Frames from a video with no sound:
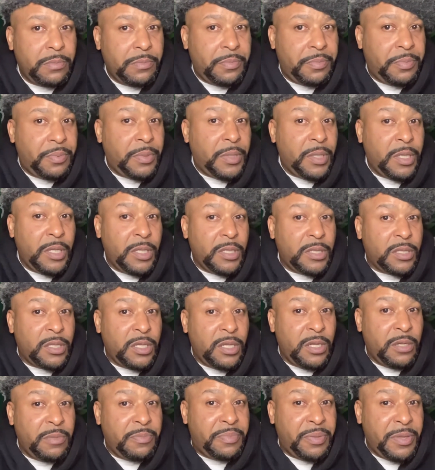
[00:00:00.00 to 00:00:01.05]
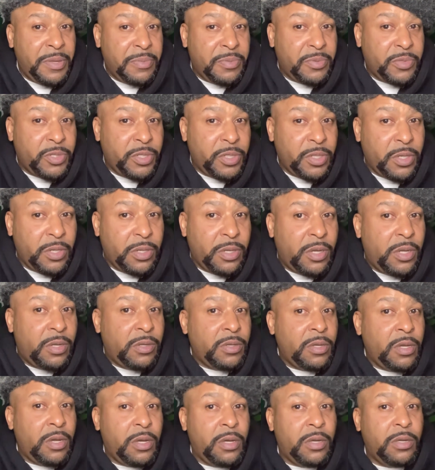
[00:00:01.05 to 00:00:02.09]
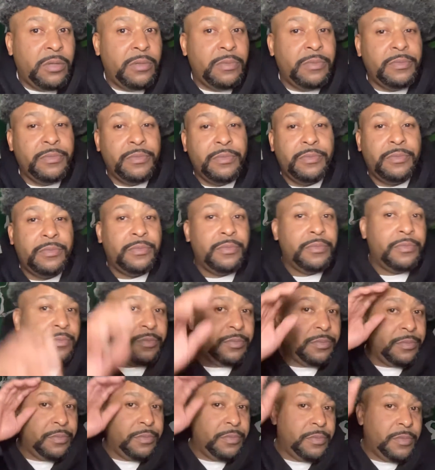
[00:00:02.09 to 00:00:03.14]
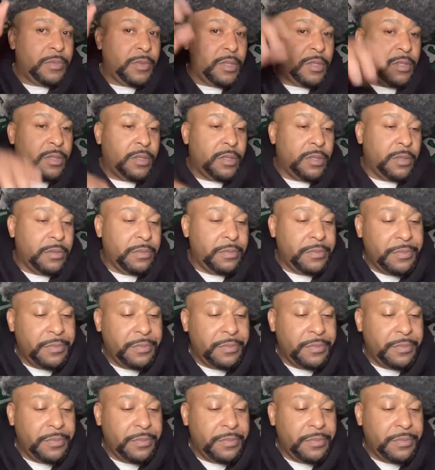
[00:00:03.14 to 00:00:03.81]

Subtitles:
Please leave them people shit alone, y'all. See?